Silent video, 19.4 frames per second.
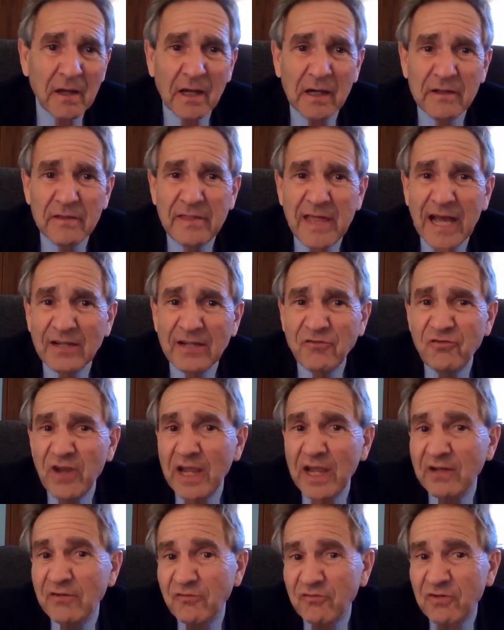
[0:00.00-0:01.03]
That
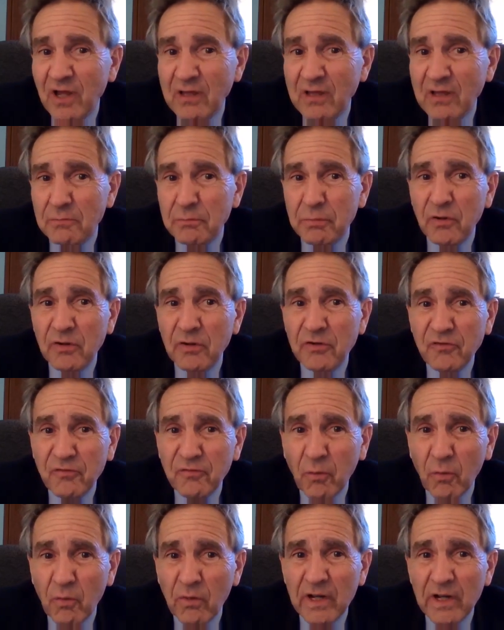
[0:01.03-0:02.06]
changed under Bush
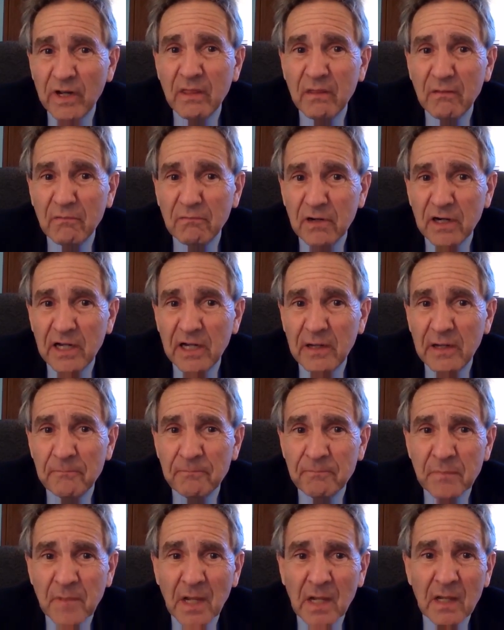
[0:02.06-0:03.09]
43,
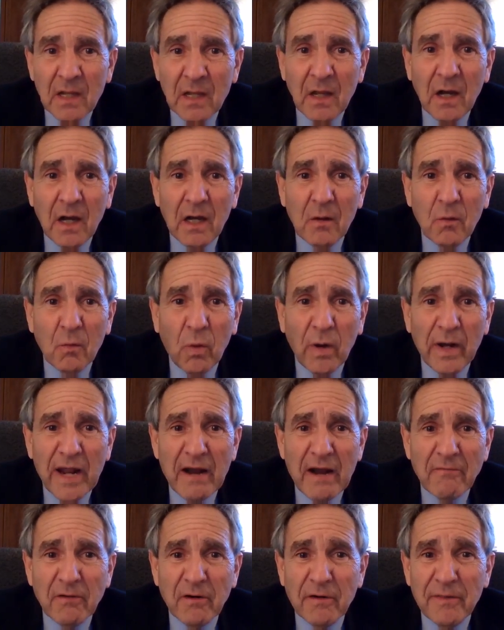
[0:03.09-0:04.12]

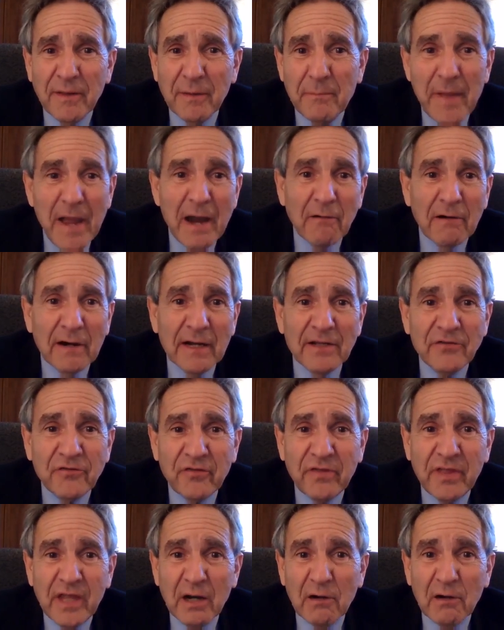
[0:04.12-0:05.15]
whatever the
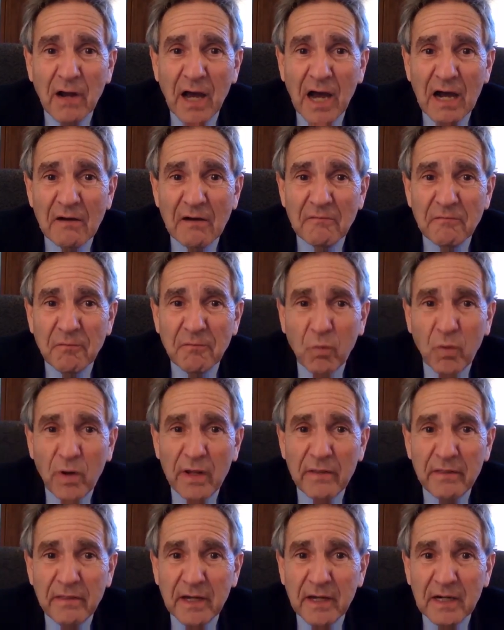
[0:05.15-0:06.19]
merits thereof,
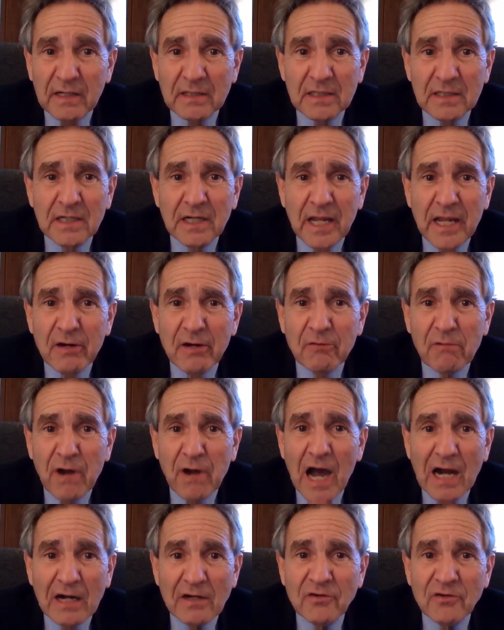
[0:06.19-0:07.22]
with
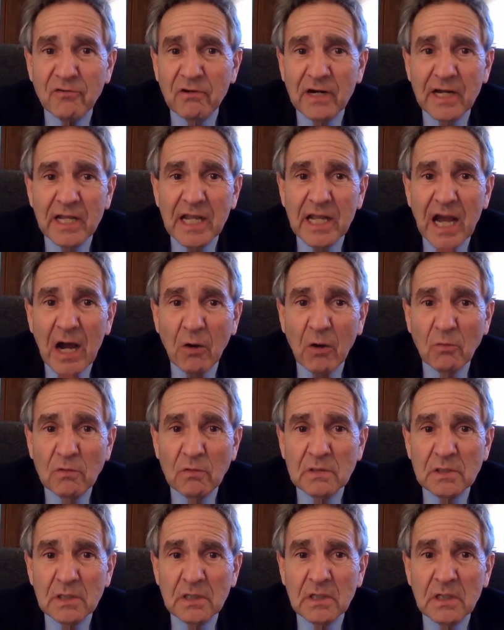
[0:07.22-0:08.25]
Iraq turning
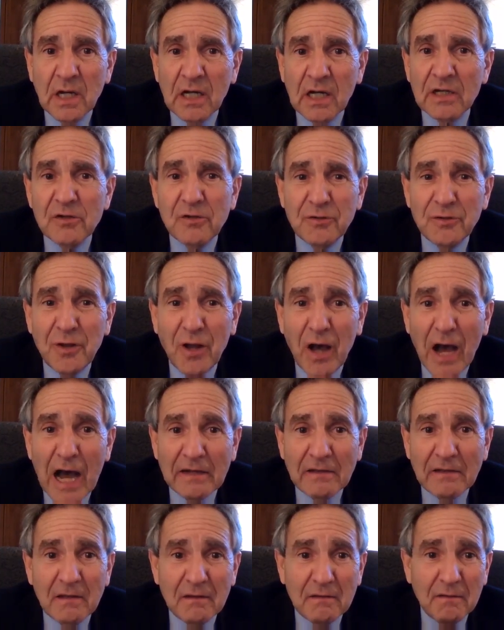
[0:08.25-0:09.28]
out
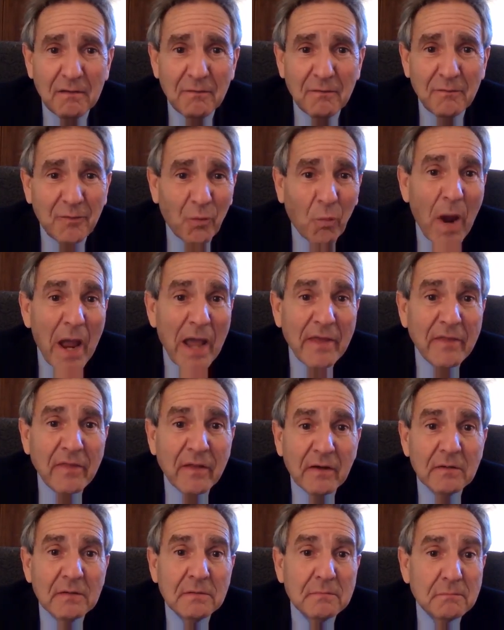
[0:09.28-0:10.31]
not the way
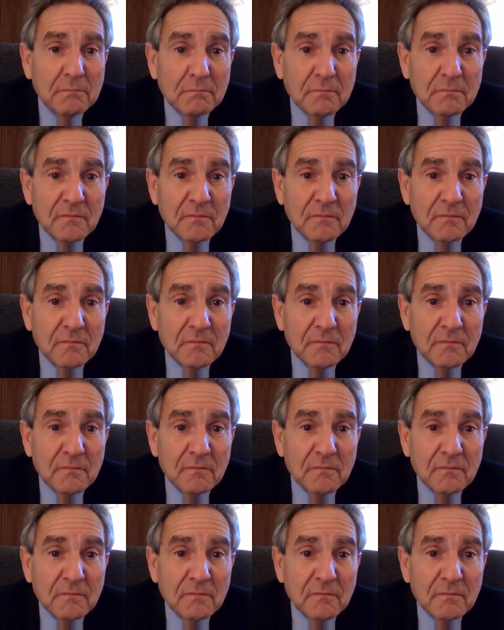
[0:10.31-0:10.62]
the